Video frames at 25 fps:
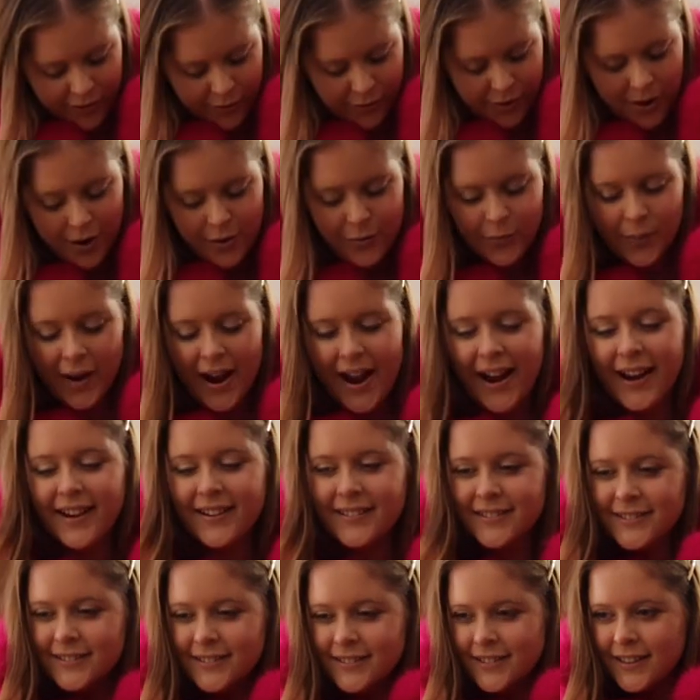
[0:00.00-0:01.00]
Rent the
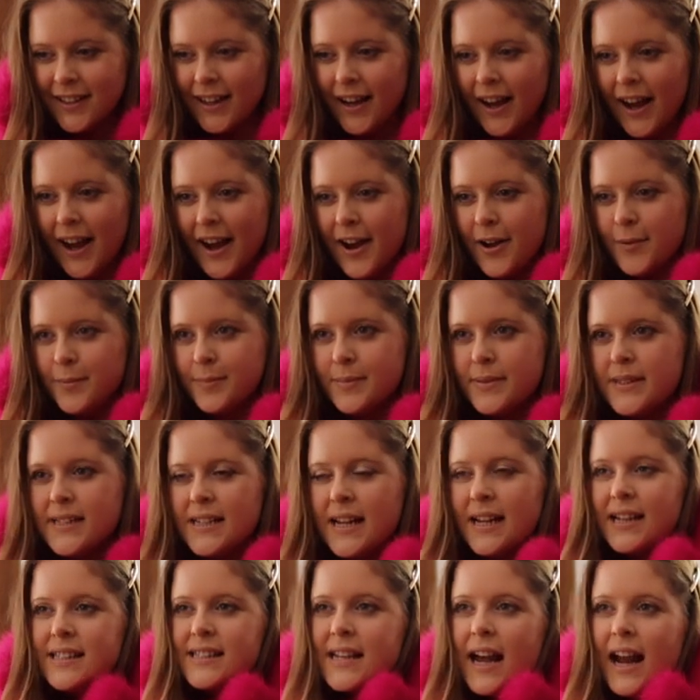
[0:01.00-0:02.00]
Runway.
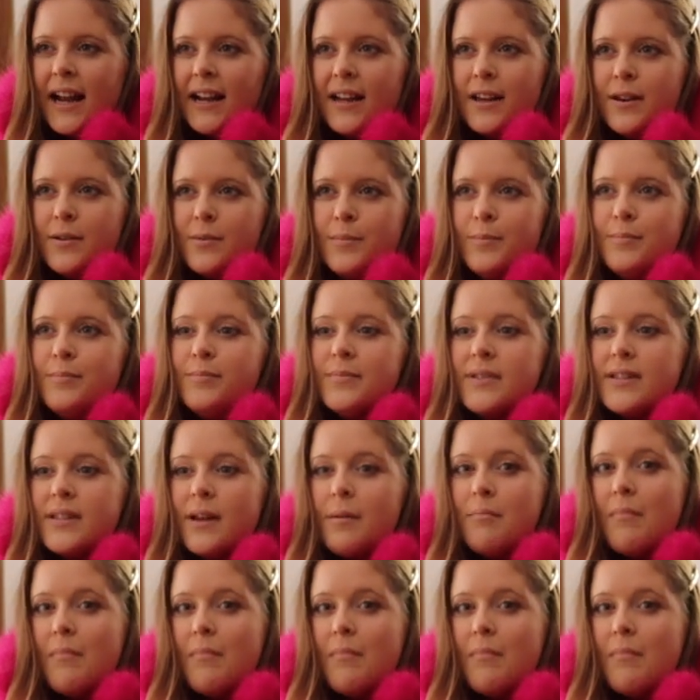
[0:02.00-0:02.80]
6 items